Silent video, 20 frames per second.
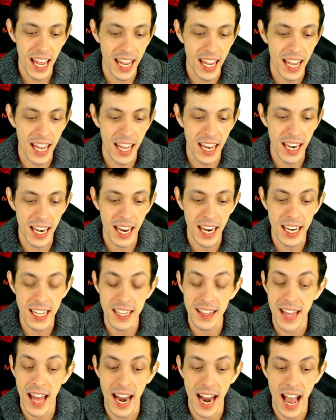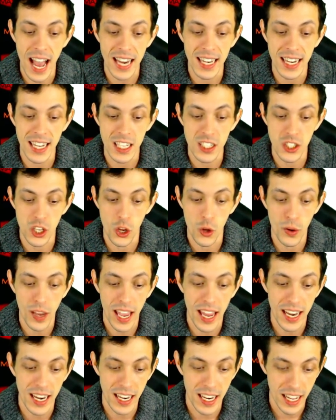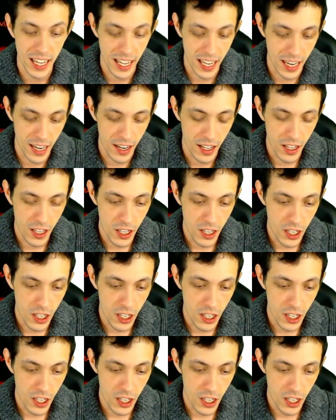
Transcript: in, and it, that I D is located in